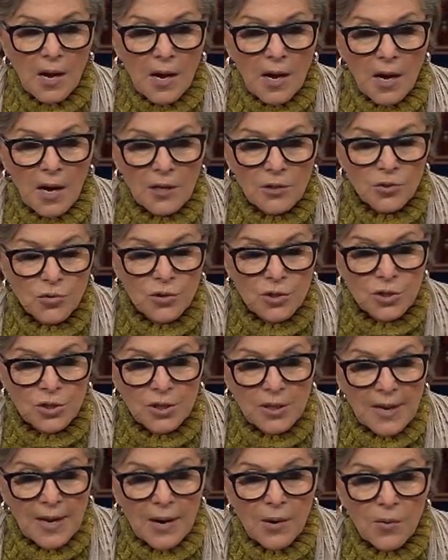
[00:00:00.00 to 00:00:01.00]
Trish
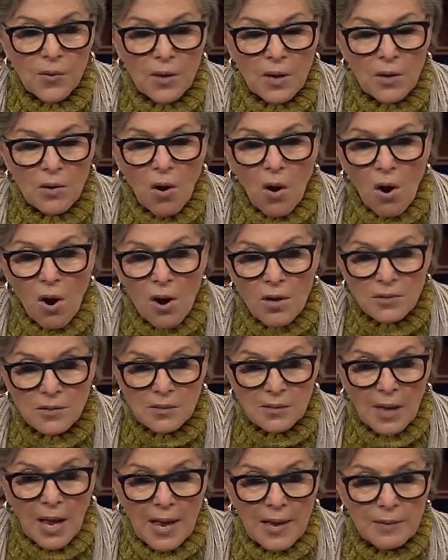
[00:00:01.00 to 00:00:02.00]
and Gary on our
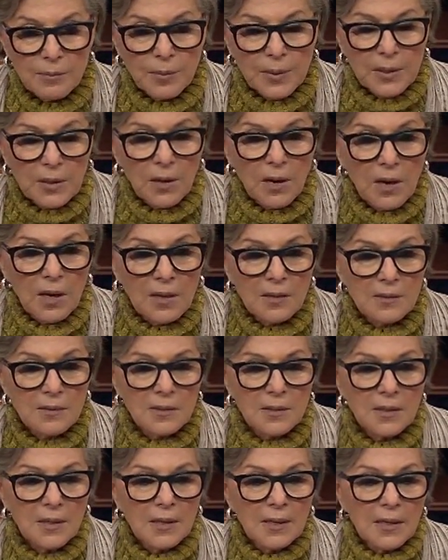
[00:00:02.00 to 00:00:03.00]
side,
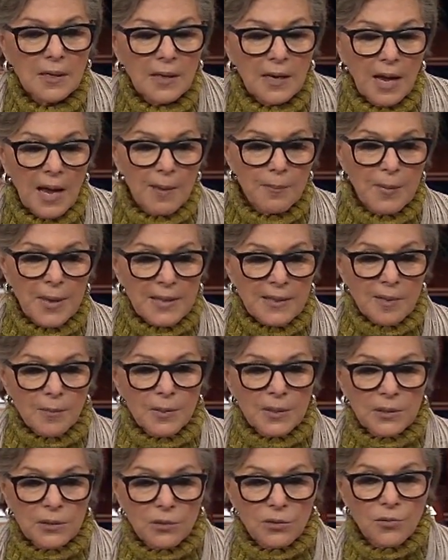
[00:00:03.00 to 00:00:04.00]
because I made
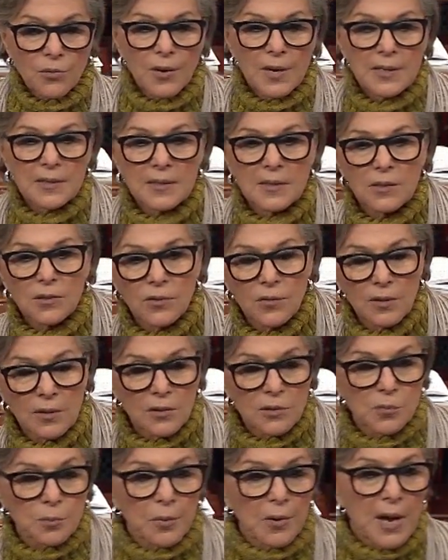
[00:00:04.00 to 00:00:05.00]
them a little crazy during
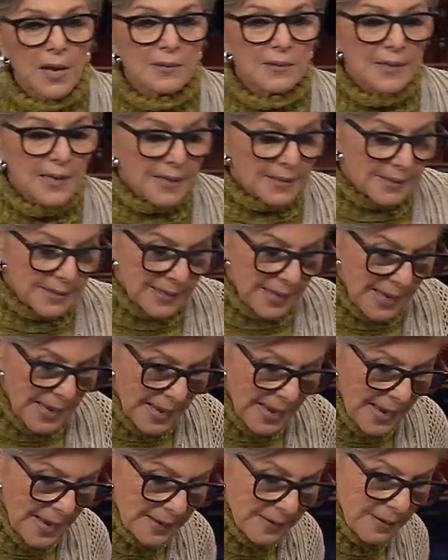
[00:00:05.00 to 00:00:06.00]
this process,
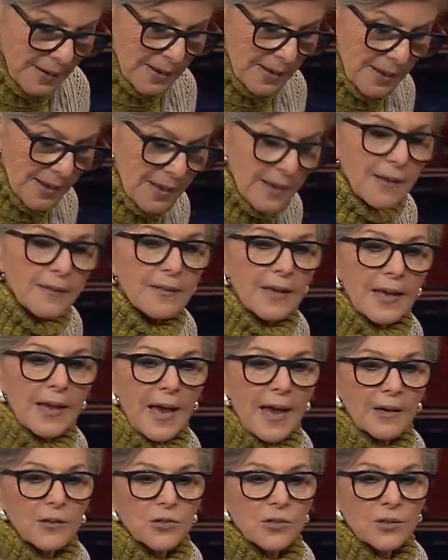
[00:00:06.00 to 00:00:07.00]
and they
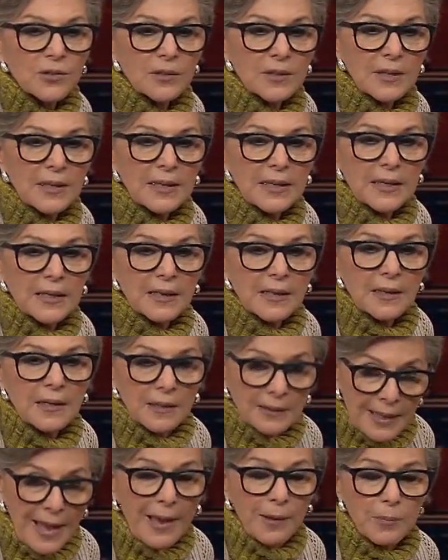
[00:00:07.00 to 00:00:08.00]
actually
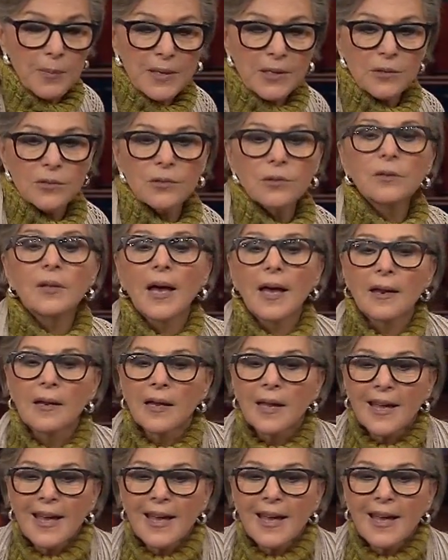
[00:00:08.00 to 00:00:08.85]
allowed me to do that.